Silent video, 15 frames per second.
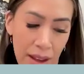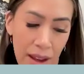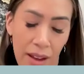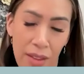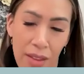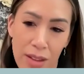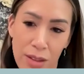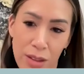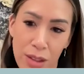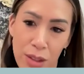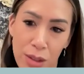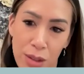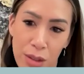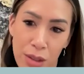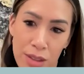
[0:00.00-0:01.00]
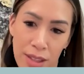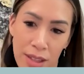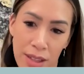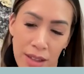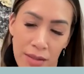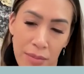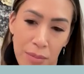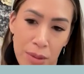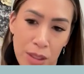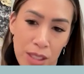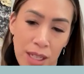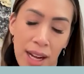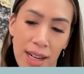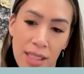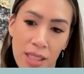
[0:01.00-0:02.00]
And then two, you said
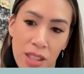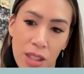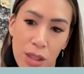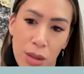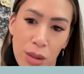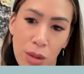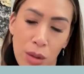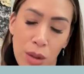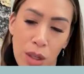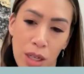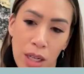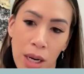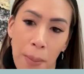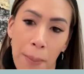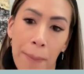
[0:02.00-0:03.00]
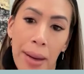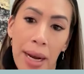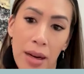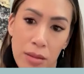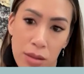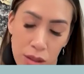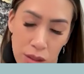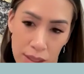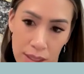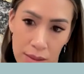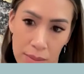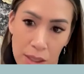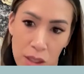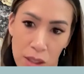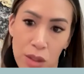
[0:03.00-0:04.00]
protect your boundaries.
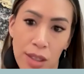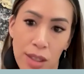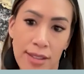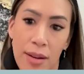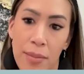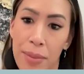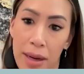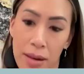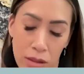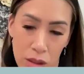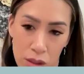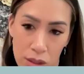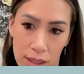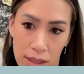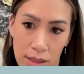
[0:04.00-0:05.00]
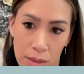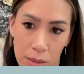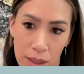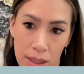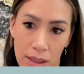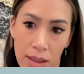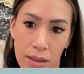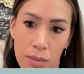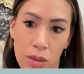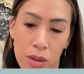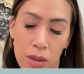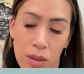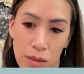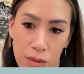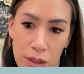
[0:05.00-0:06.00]
Make sure you guys have boundaries when it comes
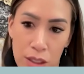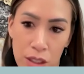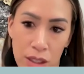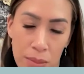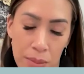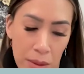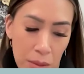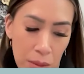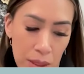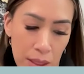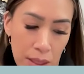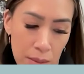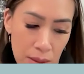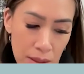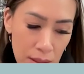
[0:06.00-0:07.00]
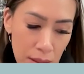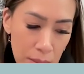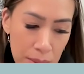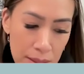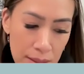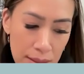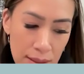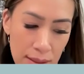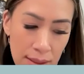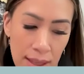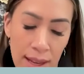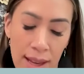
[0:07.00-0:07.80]
to the friendship and when it comes to the business.